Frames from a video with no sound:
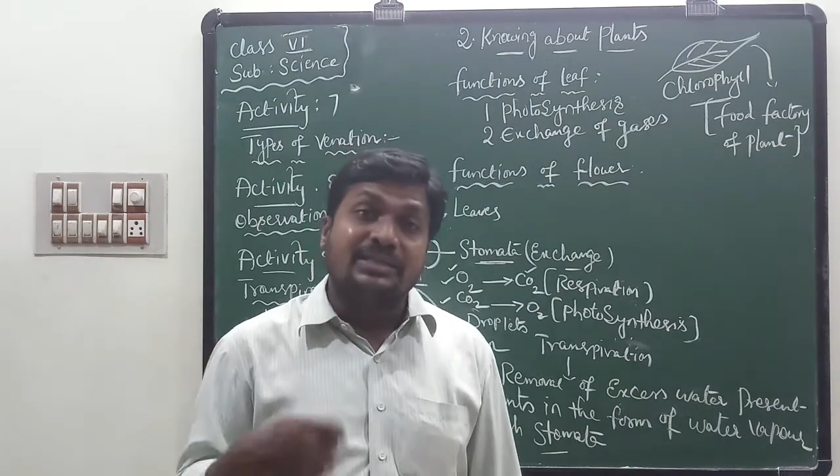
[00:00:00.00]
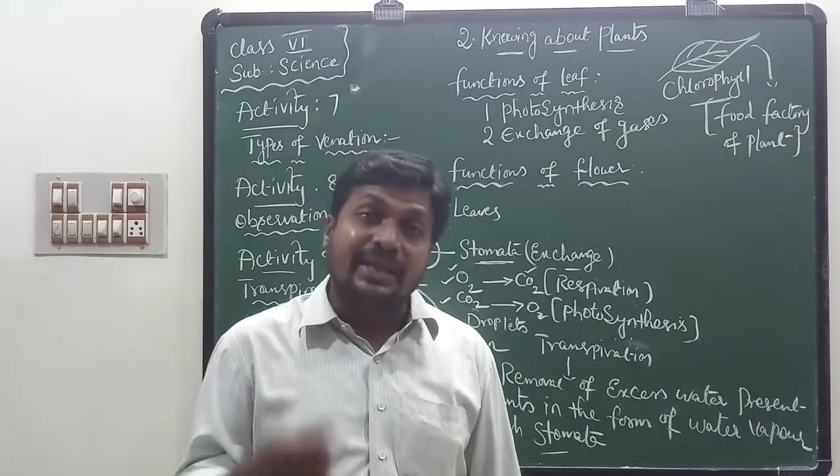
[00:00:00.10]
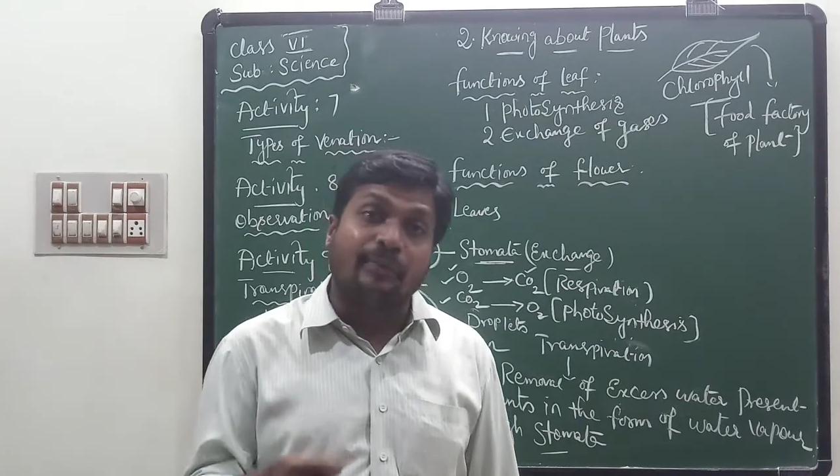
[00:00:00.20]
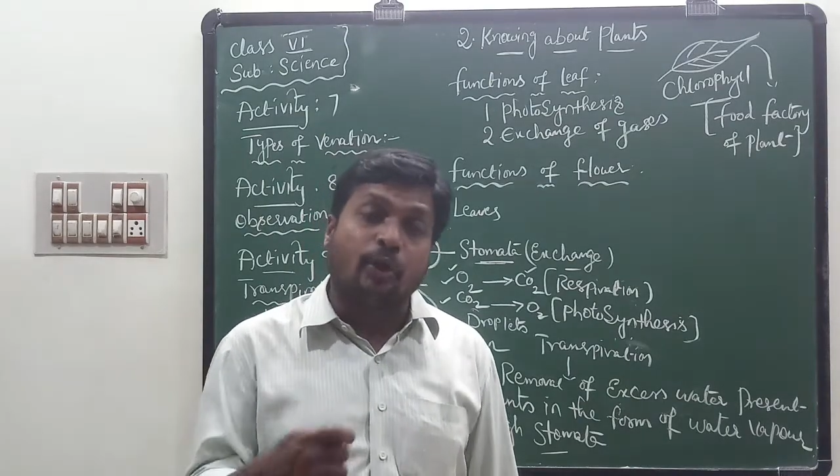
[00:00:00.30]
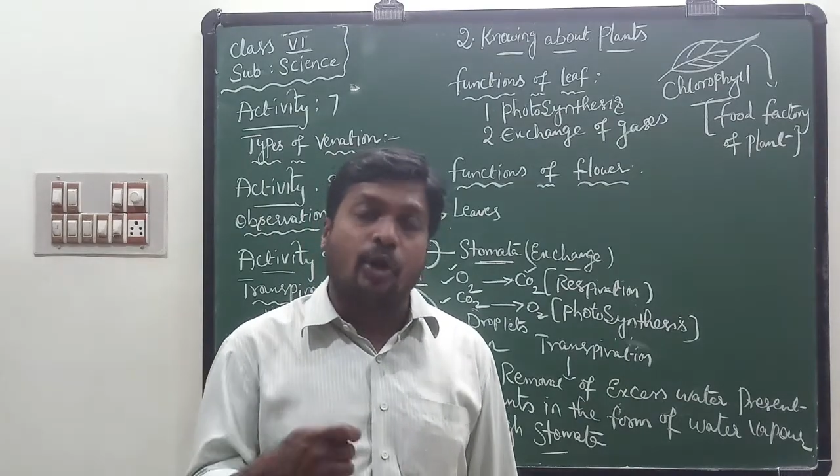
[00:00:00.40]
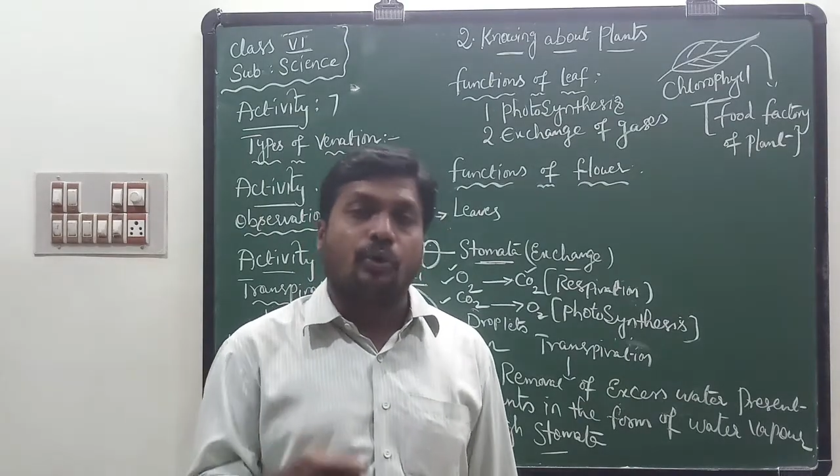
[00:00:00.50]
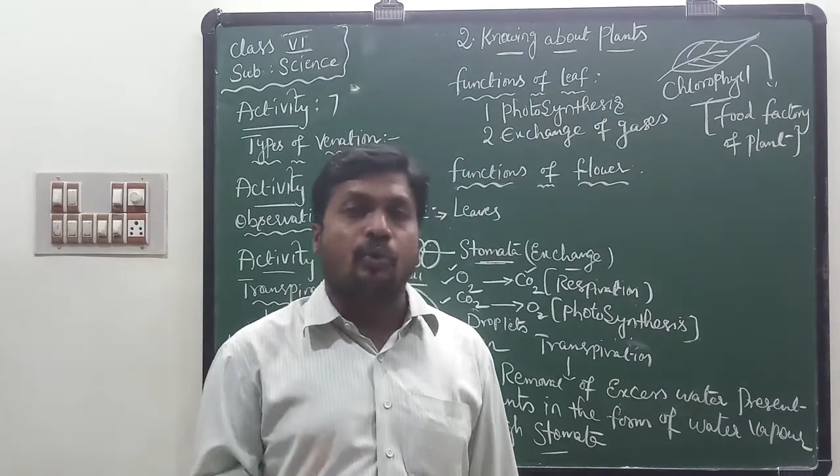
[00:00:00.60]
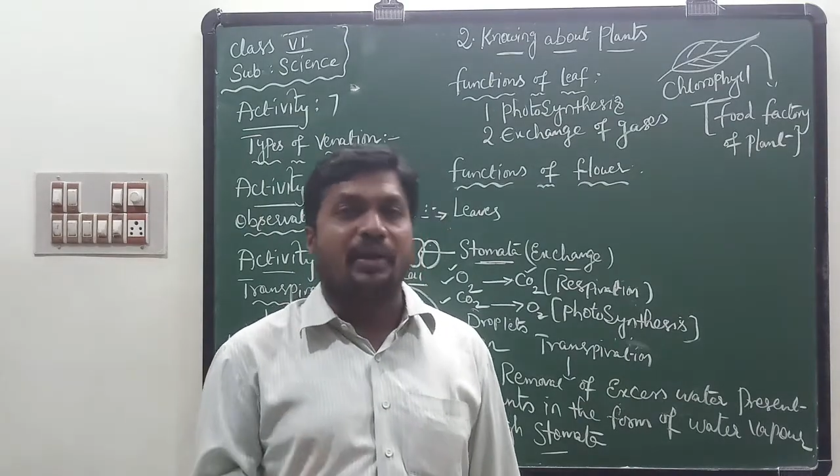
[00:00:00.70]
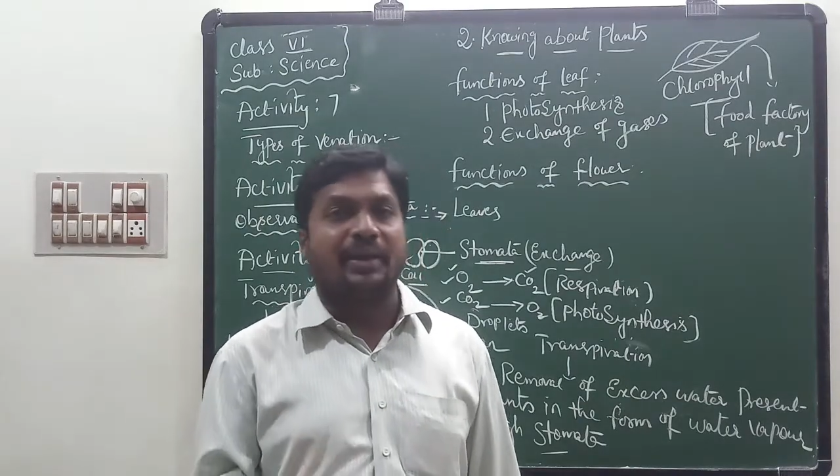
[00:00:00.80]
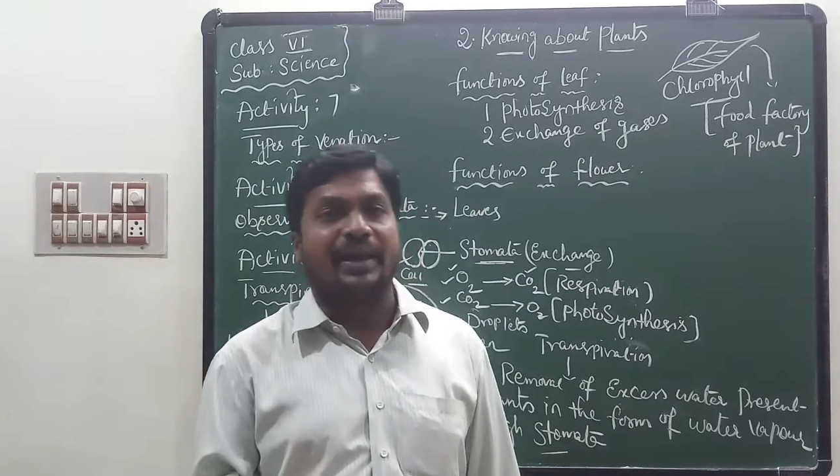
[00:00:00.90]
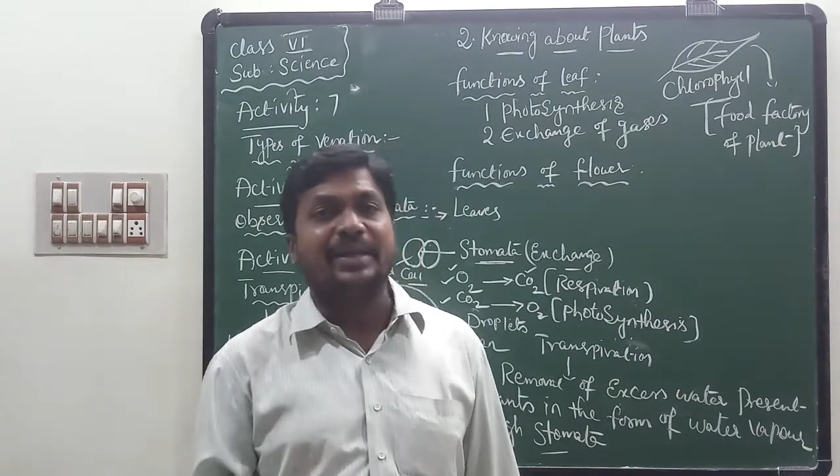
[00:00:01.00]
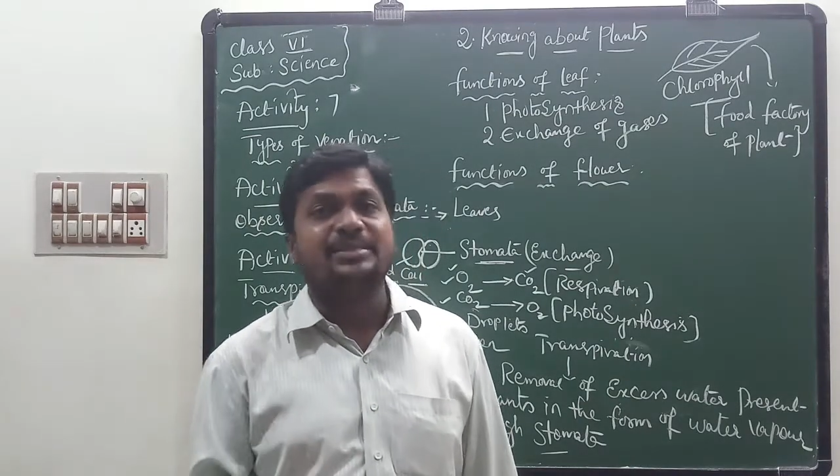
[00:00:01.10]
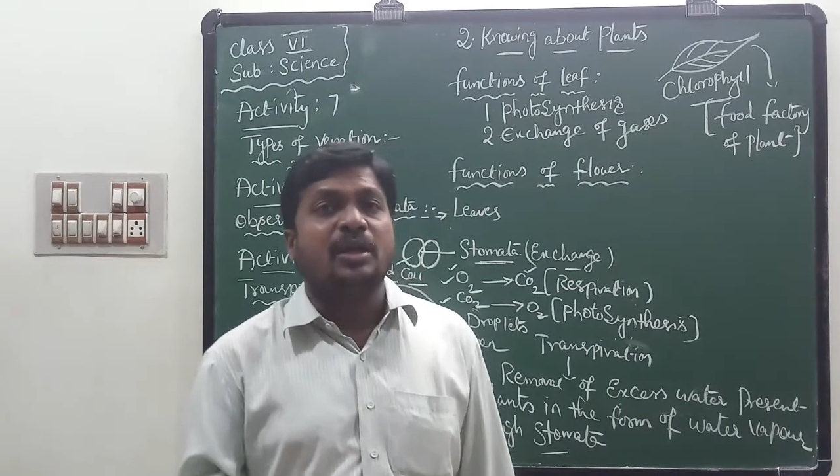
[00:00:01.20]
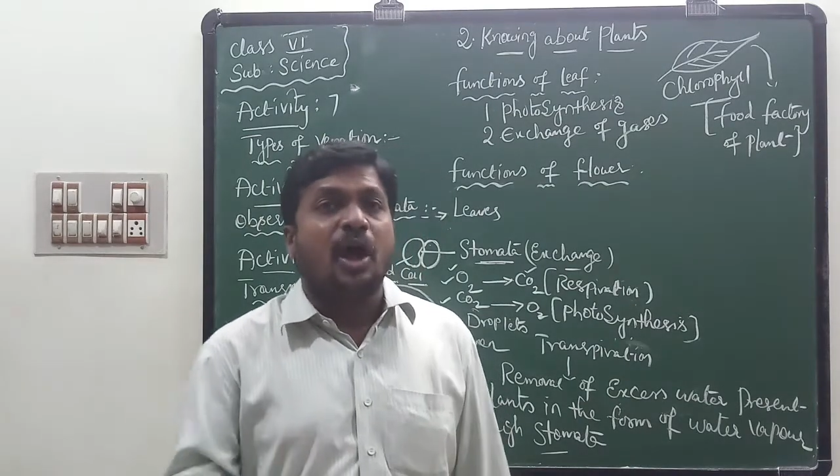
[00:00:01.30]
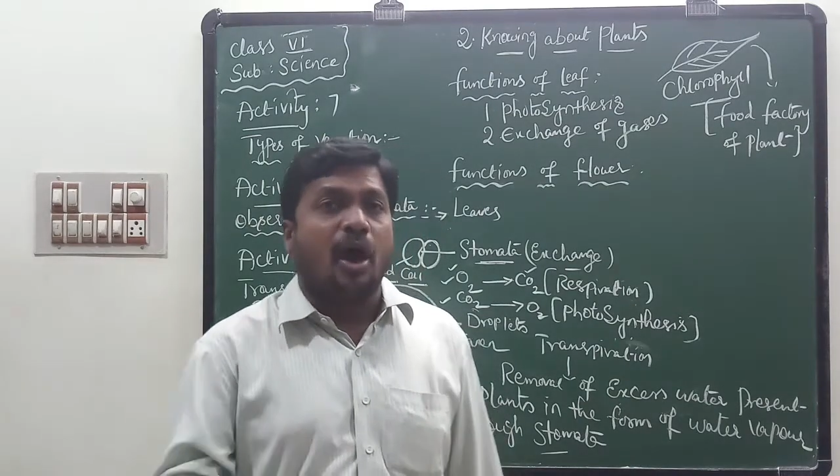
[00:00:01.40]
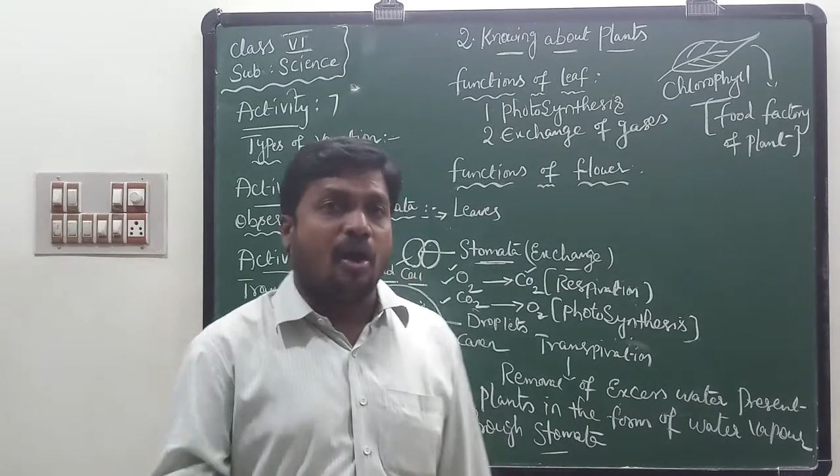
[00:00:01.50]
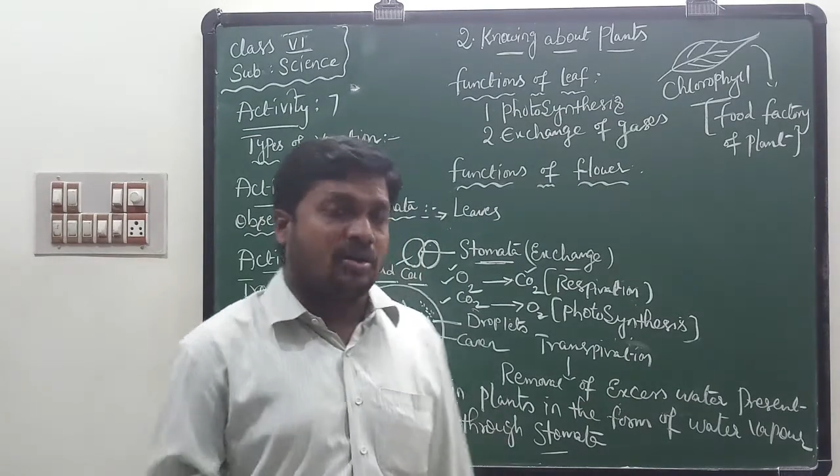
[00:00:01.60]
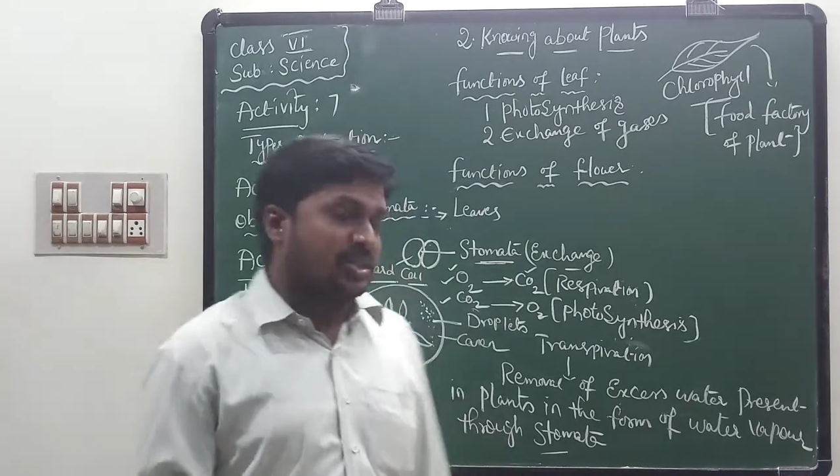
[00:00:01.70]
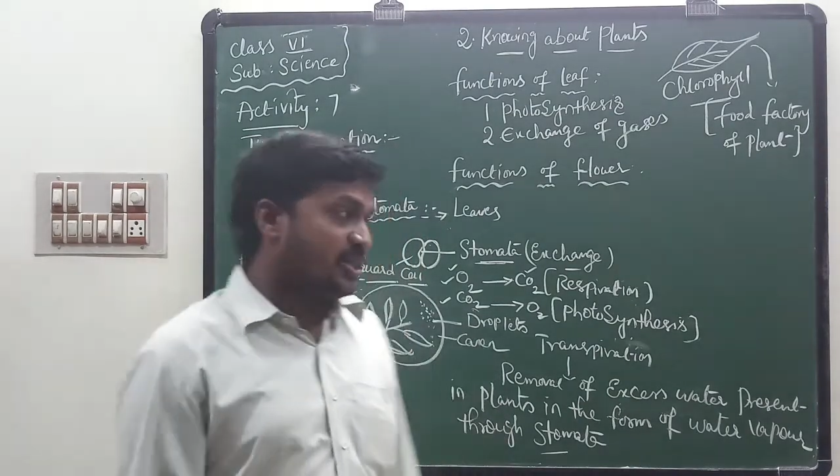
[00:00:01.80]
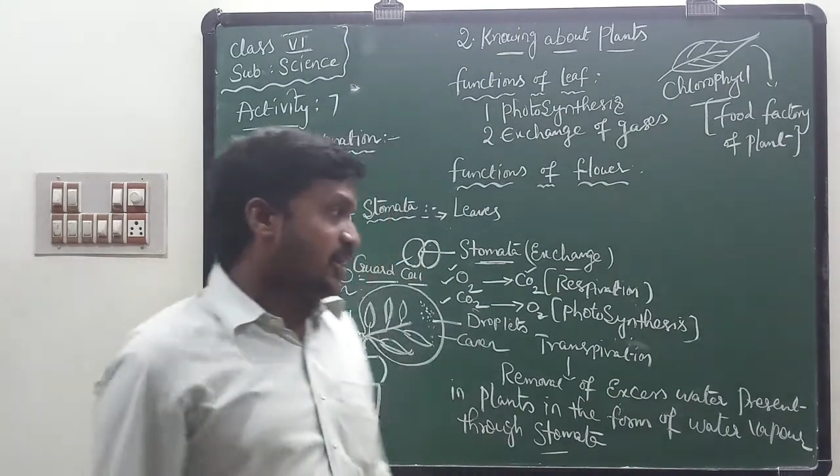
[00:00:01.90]
CO2 and release
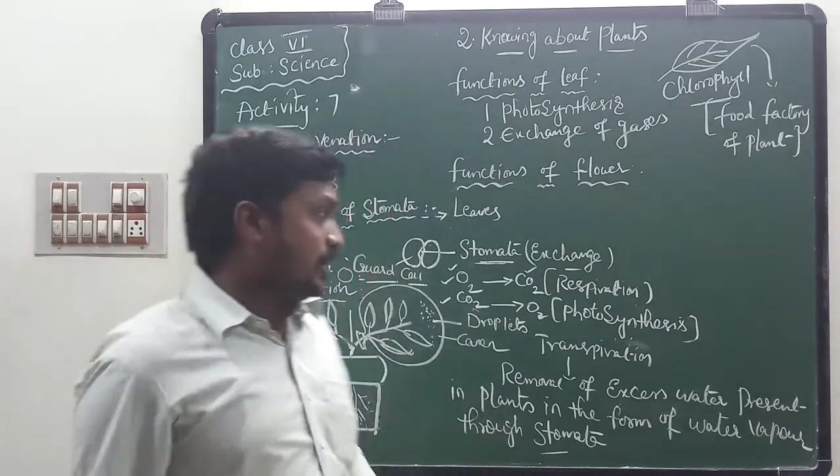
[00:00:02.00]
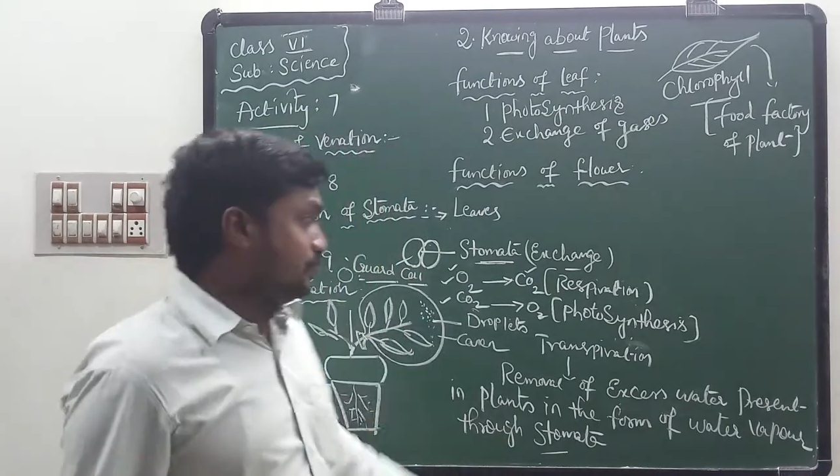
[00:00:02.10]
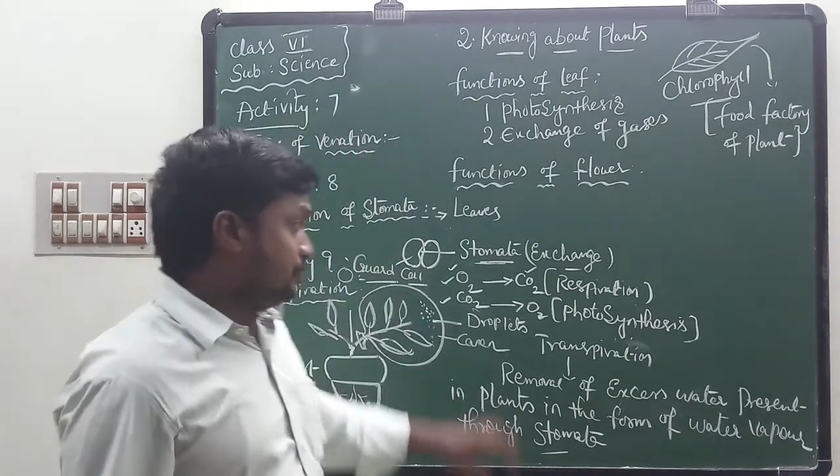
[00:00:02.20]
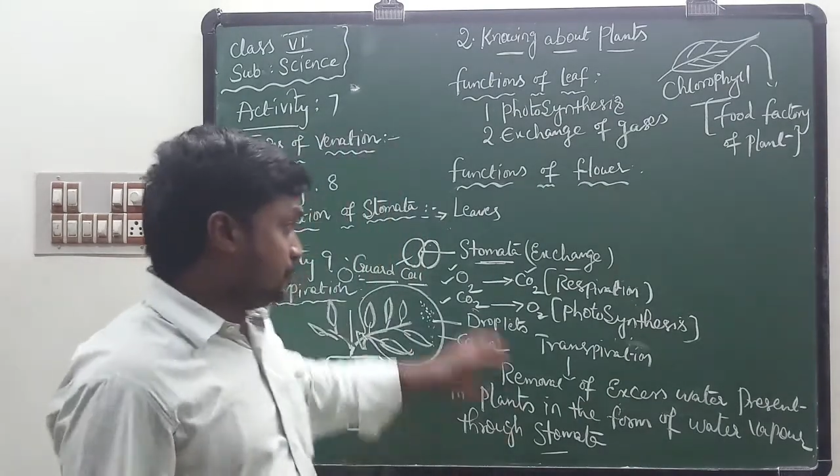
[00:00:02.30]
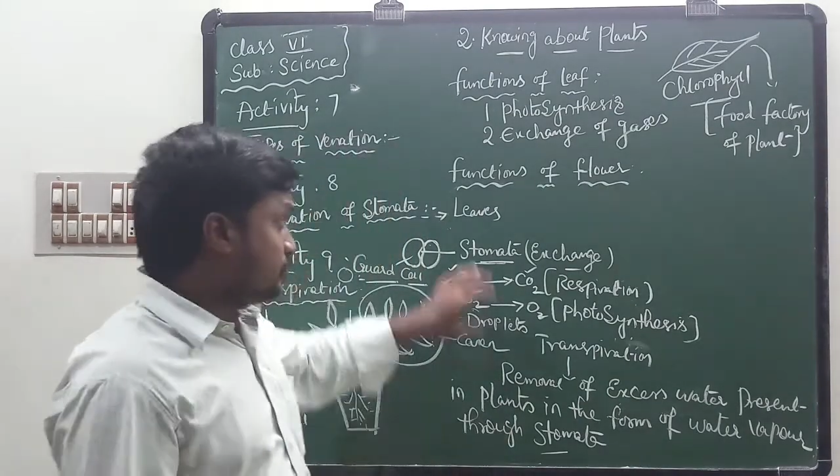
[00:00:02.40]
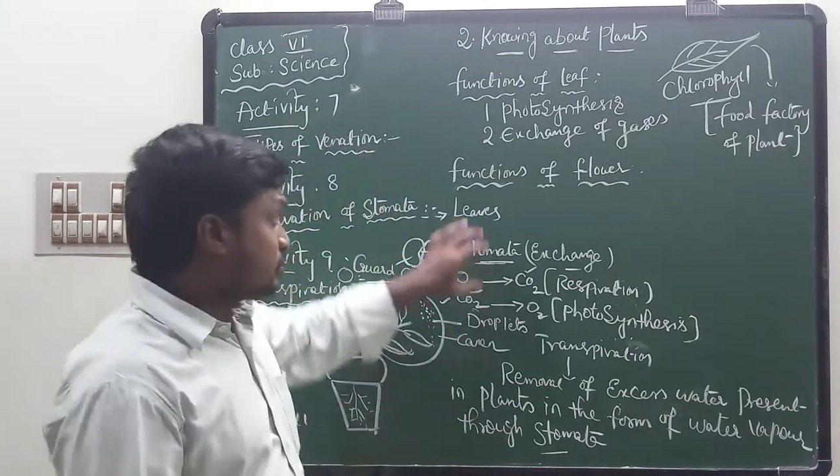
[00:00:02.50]
oxygen.